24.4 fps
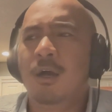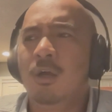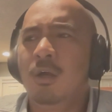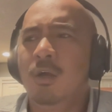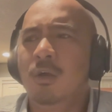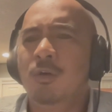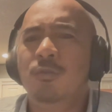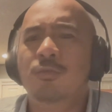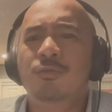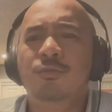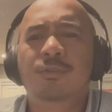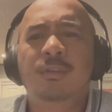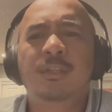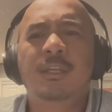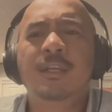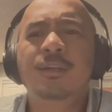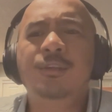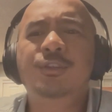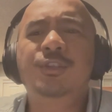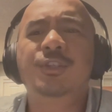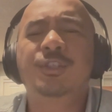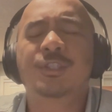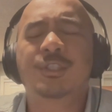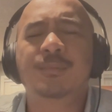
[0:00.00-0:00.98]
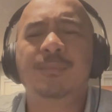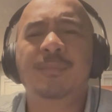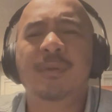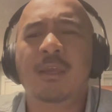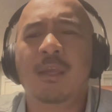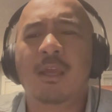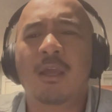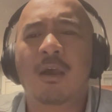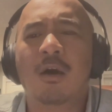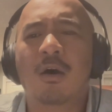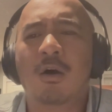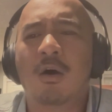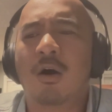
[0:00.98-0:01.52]
who teaches me
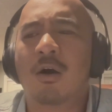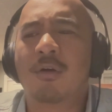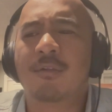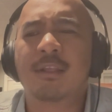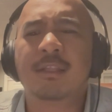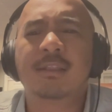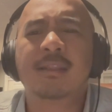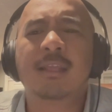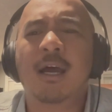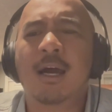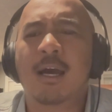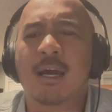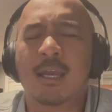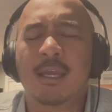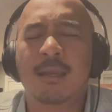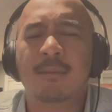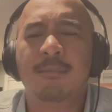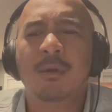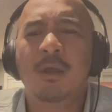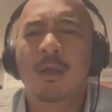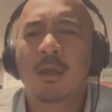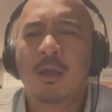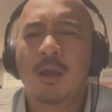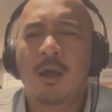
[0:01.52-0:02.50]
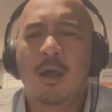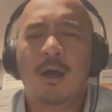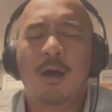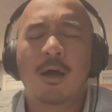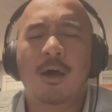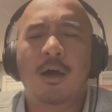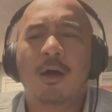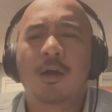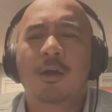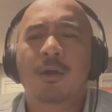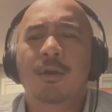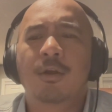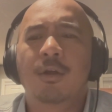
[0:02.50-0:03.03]
all the time,
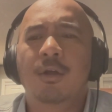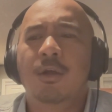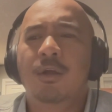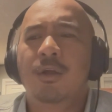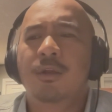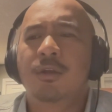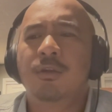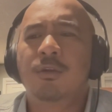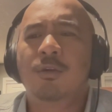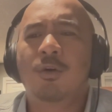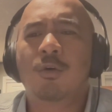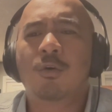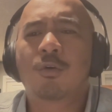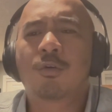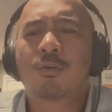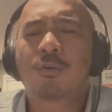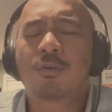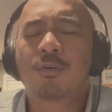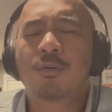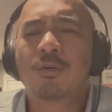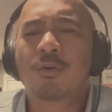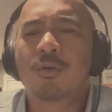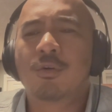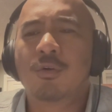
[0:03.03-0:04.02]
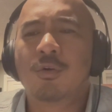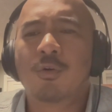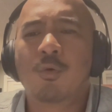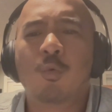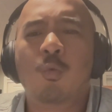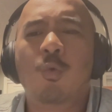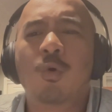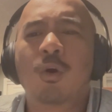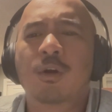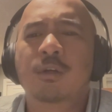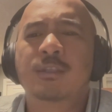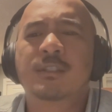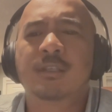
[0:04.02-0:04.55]
you know,
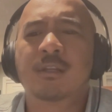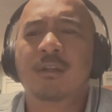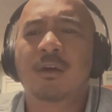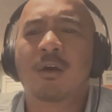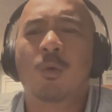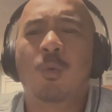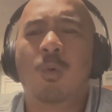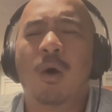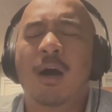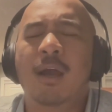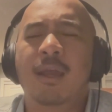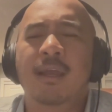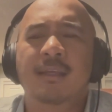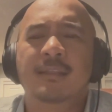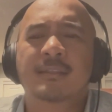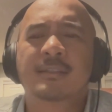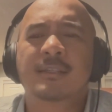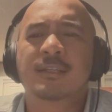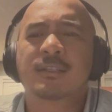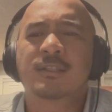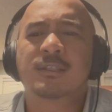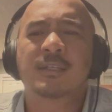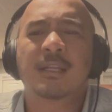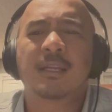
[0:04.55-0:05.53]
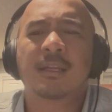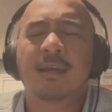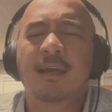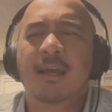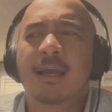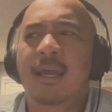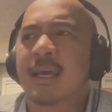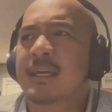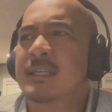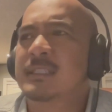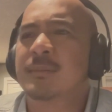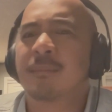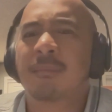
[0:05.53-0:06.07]
words in Hawaiian such
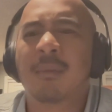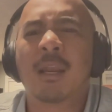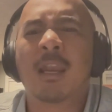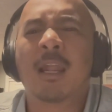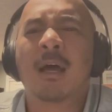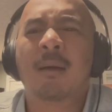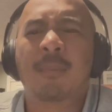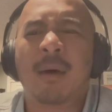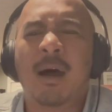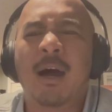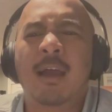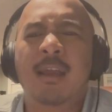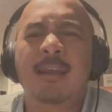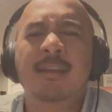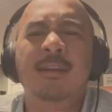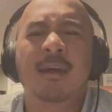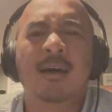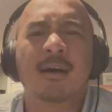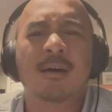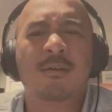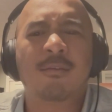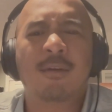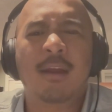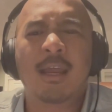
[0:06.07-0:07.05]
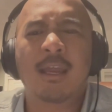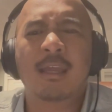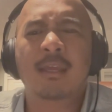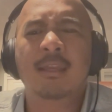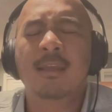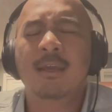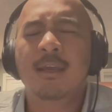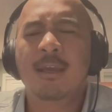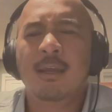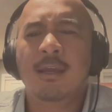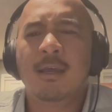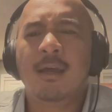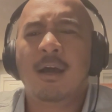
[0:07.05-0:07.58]
as malama aina, right?
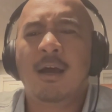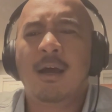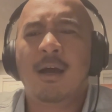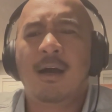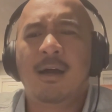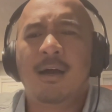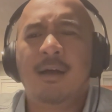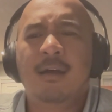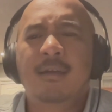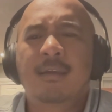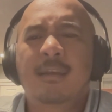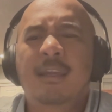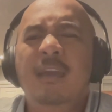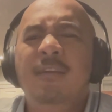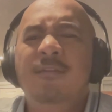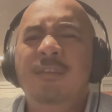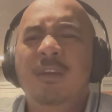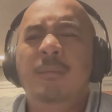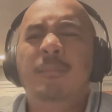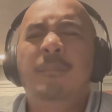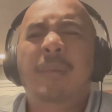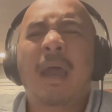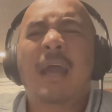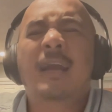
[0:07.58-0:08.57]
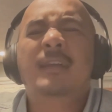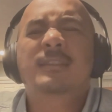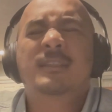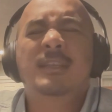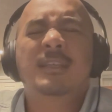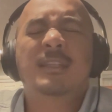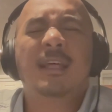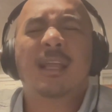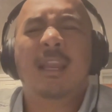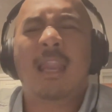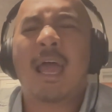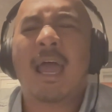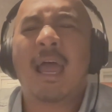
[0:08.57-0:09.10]
Giving back to
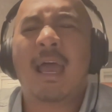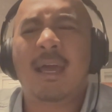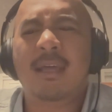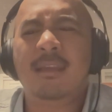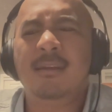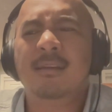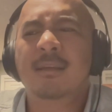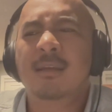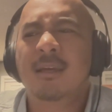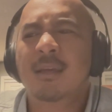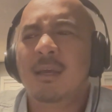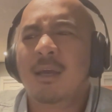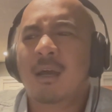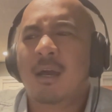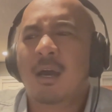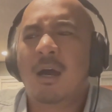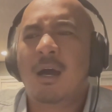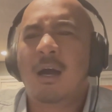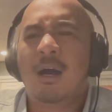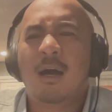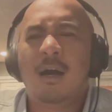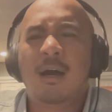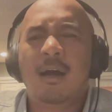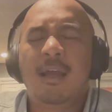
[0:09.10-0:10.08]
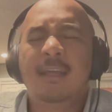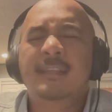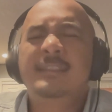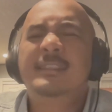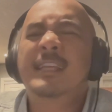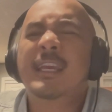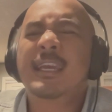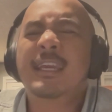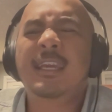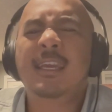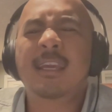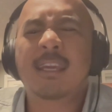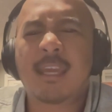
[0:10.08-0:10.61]
the land, and
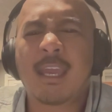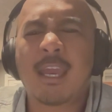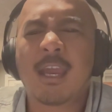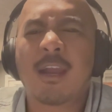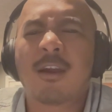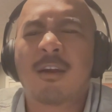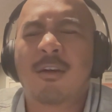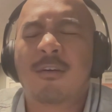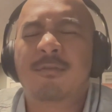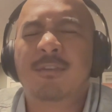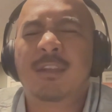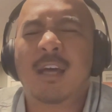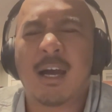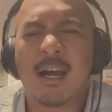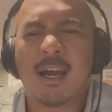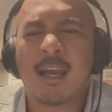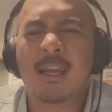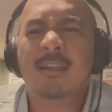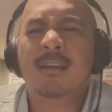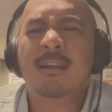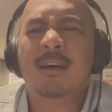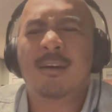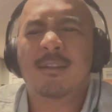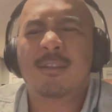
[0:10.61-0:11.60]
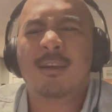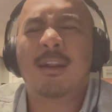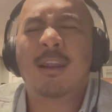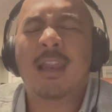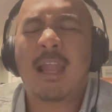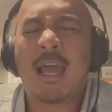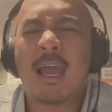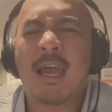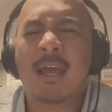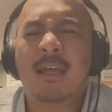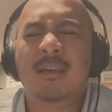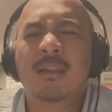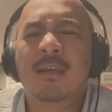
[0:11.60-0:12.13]
taking care of the aina, the
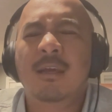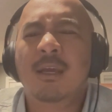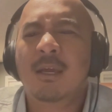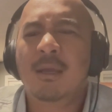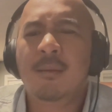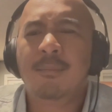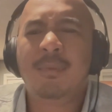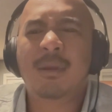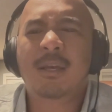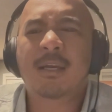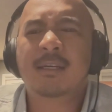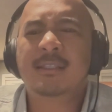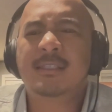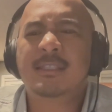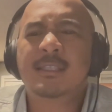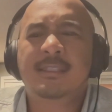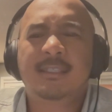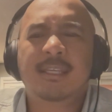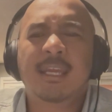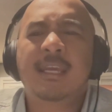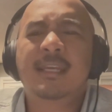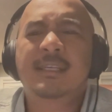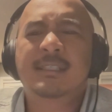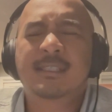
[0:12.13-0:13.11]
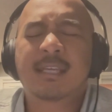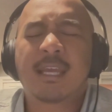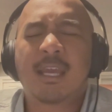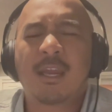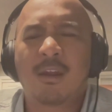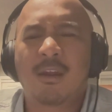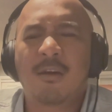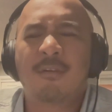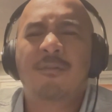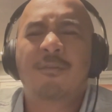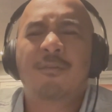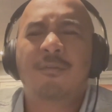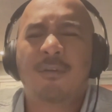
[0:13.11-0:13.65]
land, because it takes
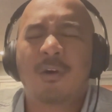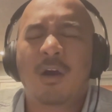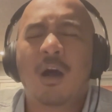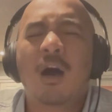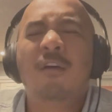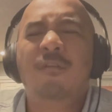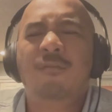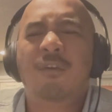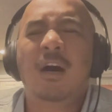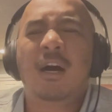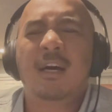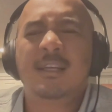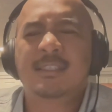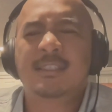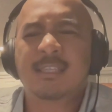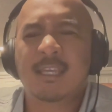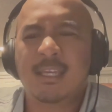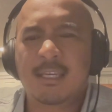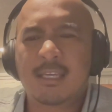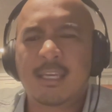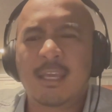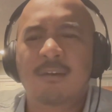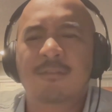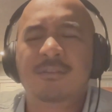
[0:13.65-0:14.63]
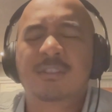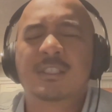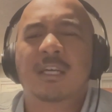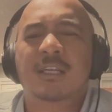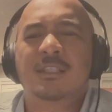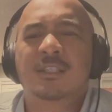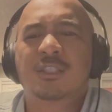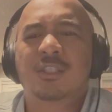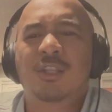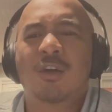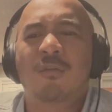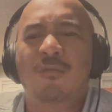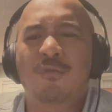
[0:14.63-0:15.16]
care of us. It gives
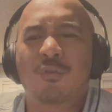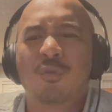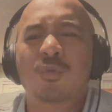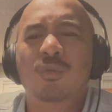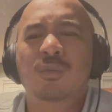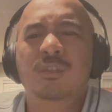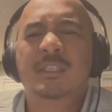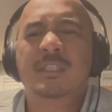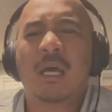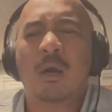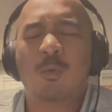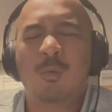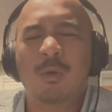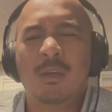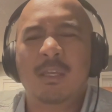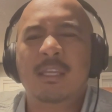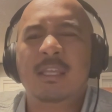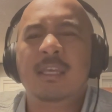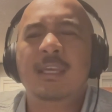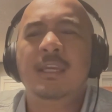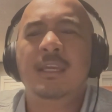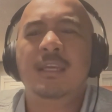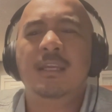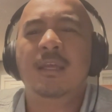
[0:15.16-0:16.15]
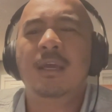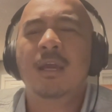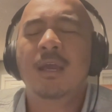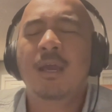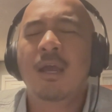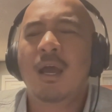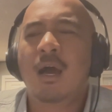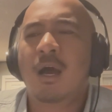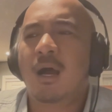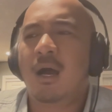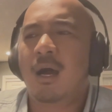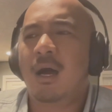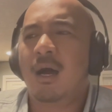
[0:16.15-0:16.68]
us the foods that we need.
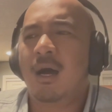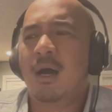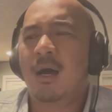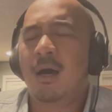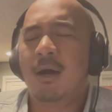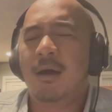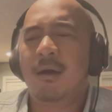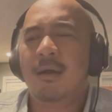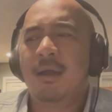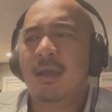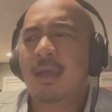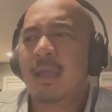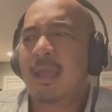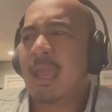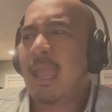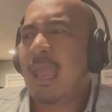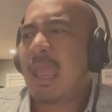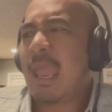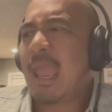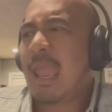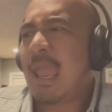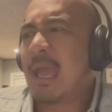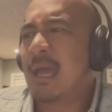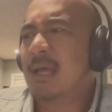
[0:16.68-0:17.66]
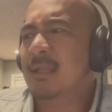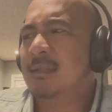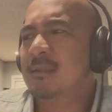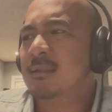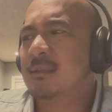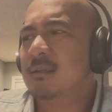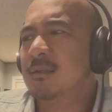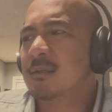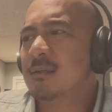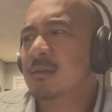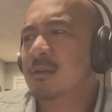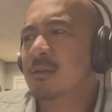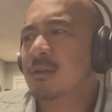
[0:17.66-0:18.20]
And
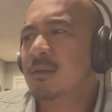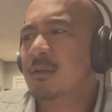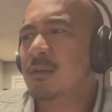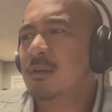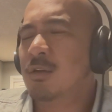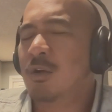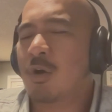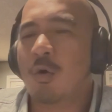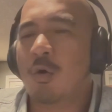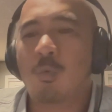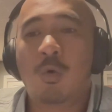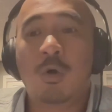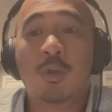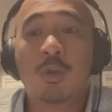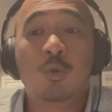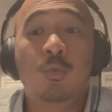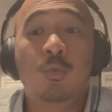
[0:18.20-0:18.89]
what do